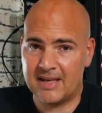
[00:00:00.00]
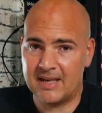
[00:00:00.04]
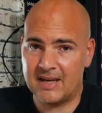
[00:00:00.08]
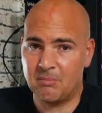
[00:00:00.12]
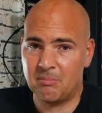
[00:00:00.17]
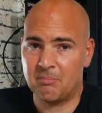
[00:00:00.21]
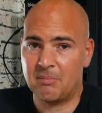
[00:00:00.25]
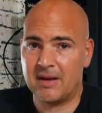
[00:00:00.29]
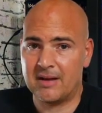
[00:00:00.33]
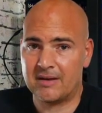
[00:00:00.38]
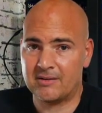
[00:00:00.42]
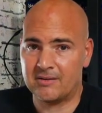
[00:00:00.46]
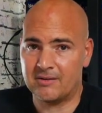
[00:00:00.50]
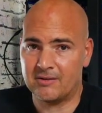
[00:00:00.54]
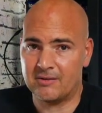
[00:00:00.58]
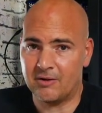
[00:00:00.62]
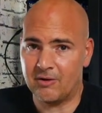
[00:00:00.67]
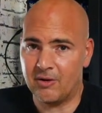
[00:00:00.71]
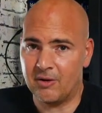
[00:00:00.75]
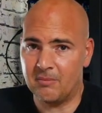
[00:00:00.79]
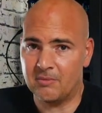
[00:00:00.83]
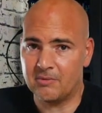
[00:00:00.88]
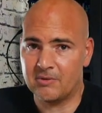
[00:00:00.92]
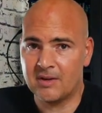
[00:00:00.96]
at the best of
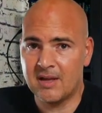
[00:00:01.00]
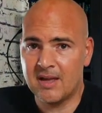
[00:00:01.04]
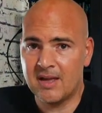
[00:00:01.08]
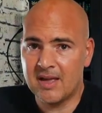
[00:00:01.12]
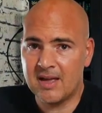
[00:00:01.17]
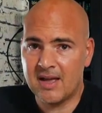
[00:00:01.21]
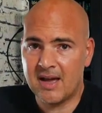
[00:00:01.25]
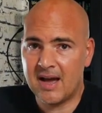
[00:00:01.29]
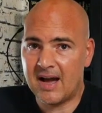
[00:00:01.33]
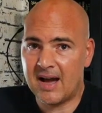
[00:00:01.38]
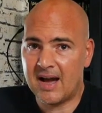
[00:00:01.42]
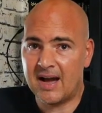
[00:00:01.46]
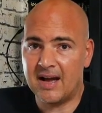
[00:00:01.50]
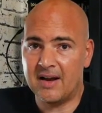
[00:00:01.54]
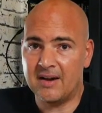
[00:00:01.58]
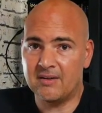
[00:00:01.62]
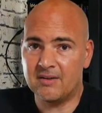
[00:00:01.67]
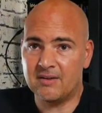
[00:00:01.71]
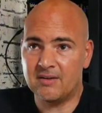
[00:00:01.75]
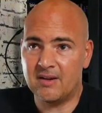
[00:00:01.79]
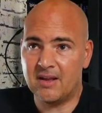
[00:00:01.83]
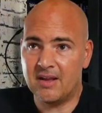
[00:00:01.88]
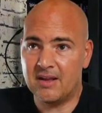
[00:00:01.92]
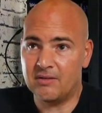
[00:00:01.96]
times,
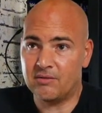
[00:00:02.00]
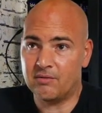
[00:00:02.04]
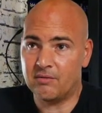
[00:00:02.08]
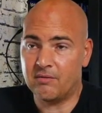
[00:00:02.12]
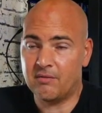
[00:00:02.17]
and it's